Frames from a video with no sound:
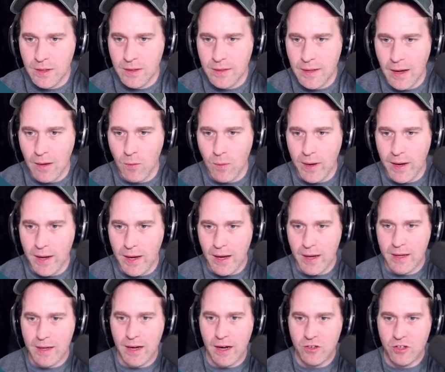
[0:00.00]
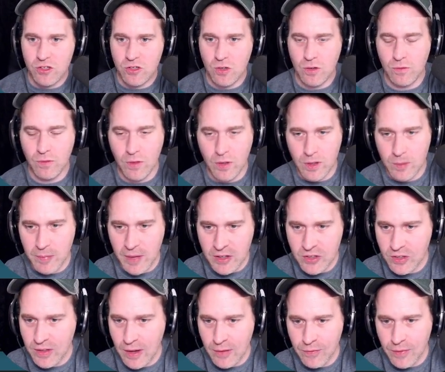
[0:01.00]
That way I can actually sort of look and make
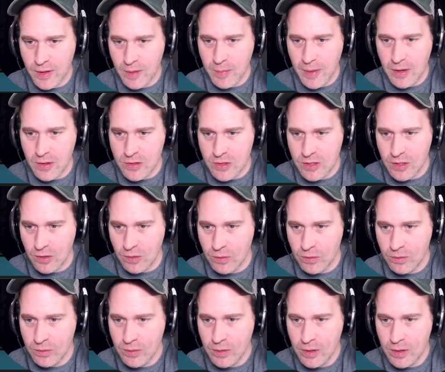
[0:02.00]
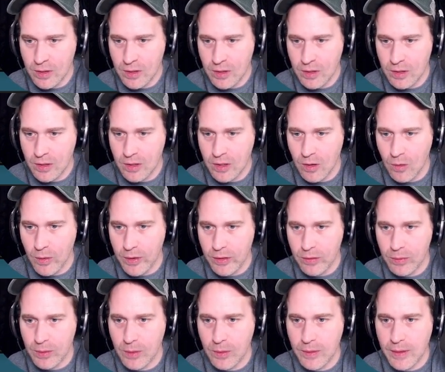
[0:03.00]
sure that fundamental is still going through.